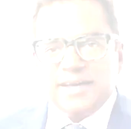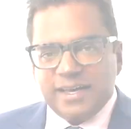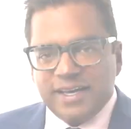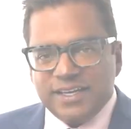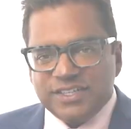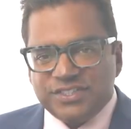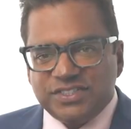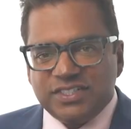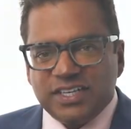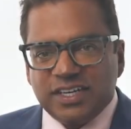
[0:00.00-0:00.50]

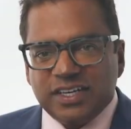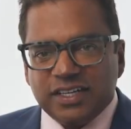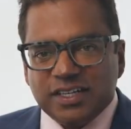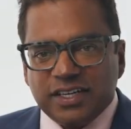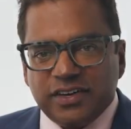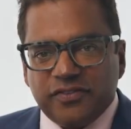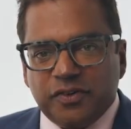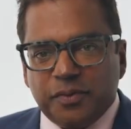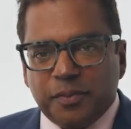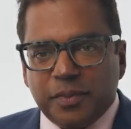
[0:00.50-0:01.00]
A
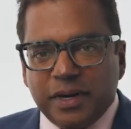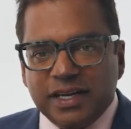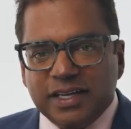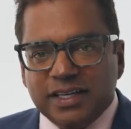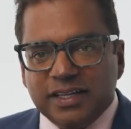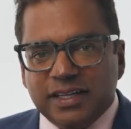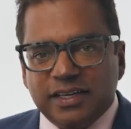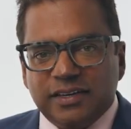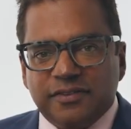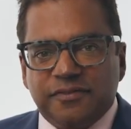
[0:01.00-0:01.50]
single-level
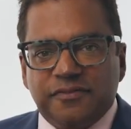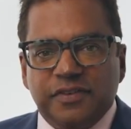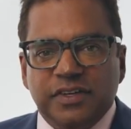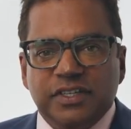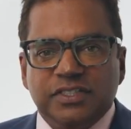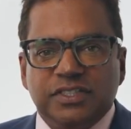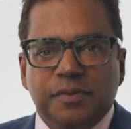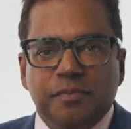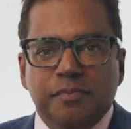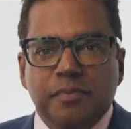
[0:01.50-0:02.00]
MiTLif
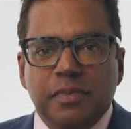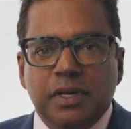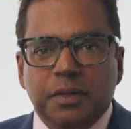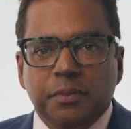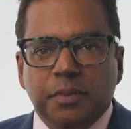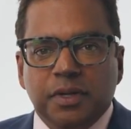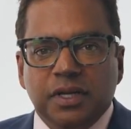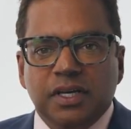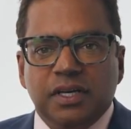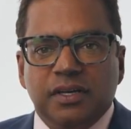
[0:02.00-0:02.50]
is a
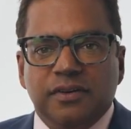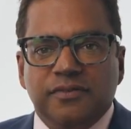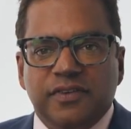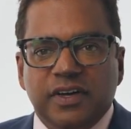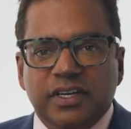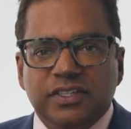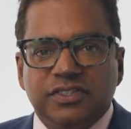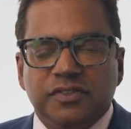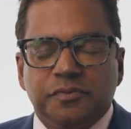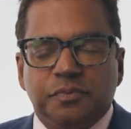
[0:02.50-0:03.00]
minimally
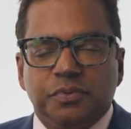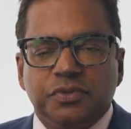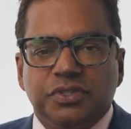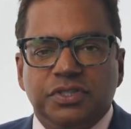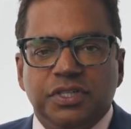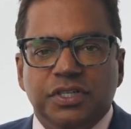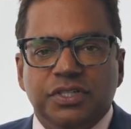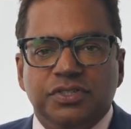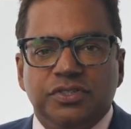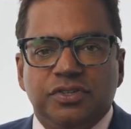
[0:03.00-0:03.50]
invasive
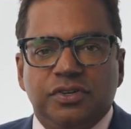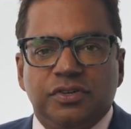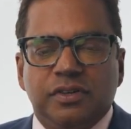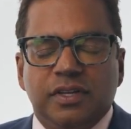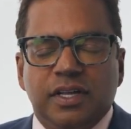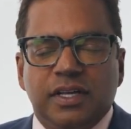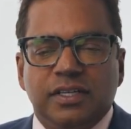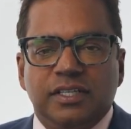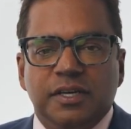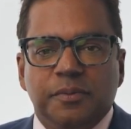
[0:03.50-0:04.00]
procedure
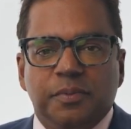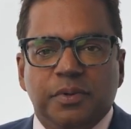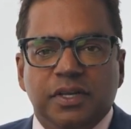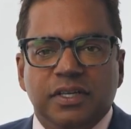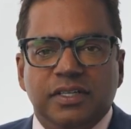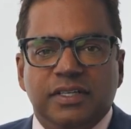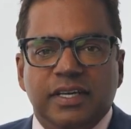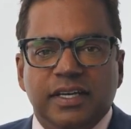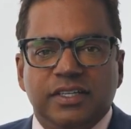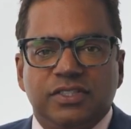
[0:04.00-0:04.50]
that typically
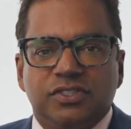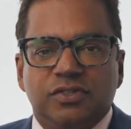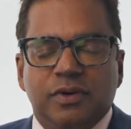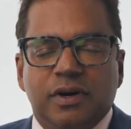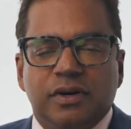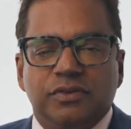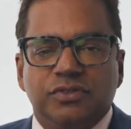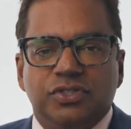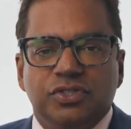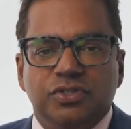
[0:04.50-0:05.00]
takes
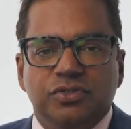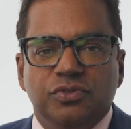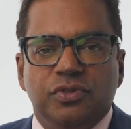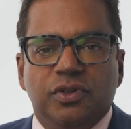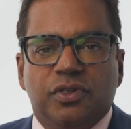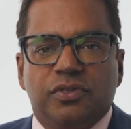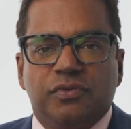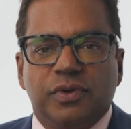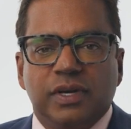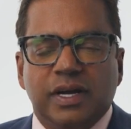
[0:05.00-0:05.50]
around 2 to
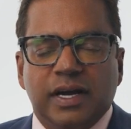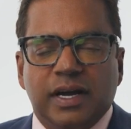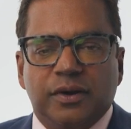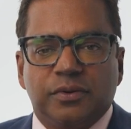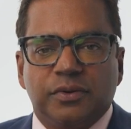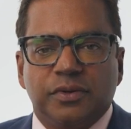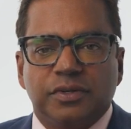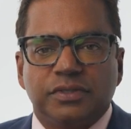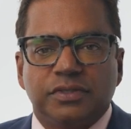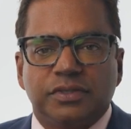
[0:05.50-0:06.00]
3
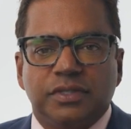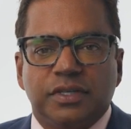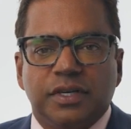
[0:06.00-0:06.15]
hours.